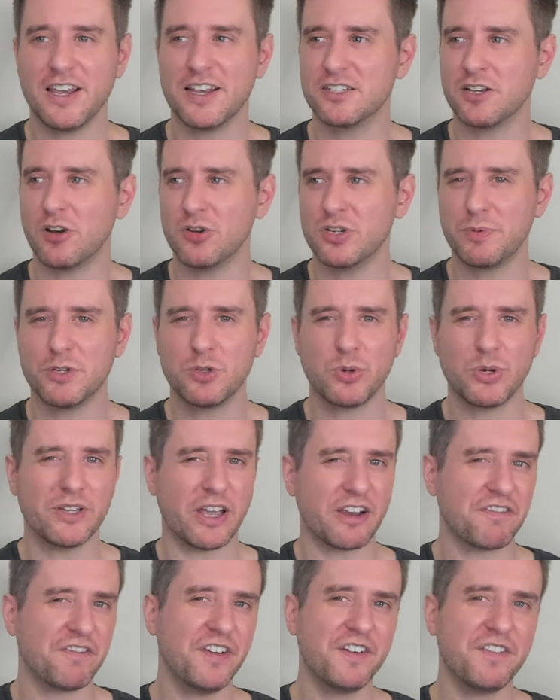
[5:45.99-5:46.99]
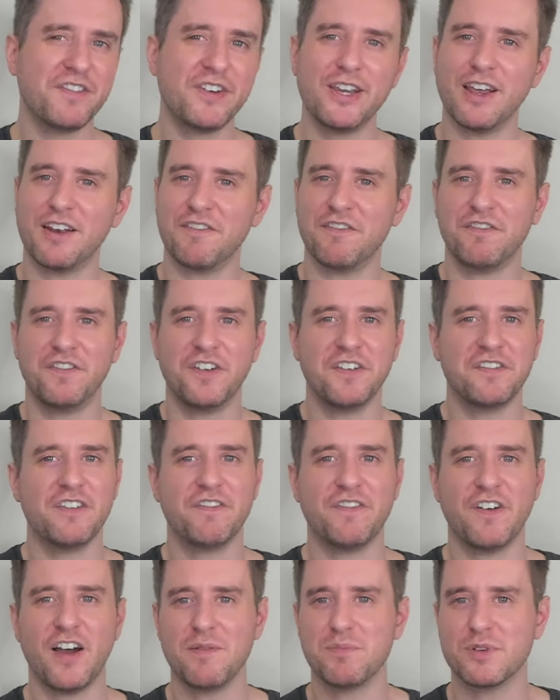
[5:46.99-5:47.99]
It's always between like 50 and
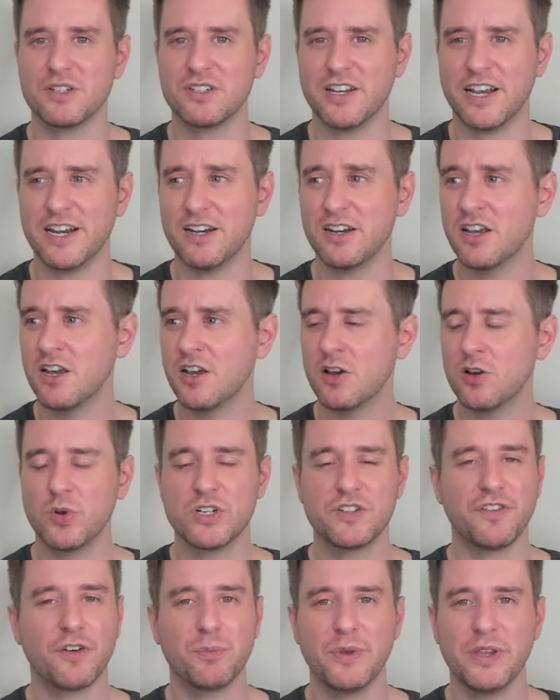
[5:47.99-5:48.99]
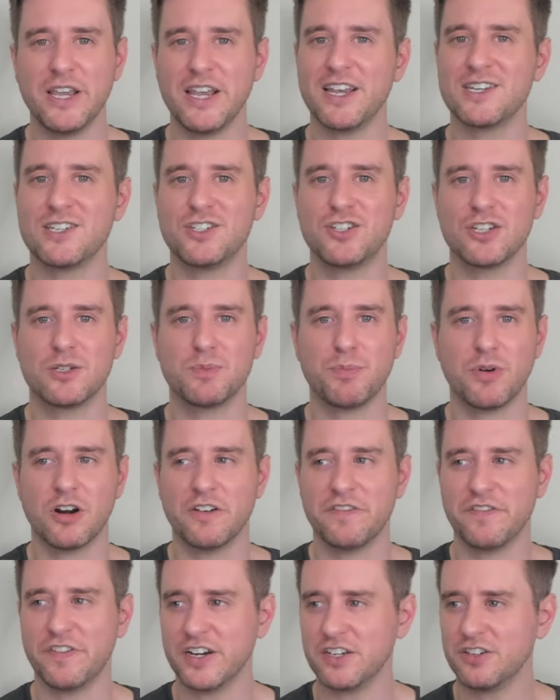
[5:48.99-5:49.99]
55%, which for me is just
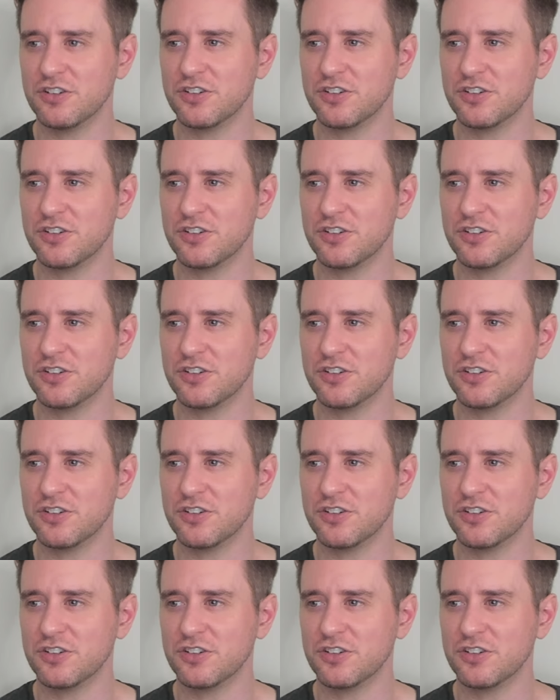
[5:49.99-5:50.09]
perfect.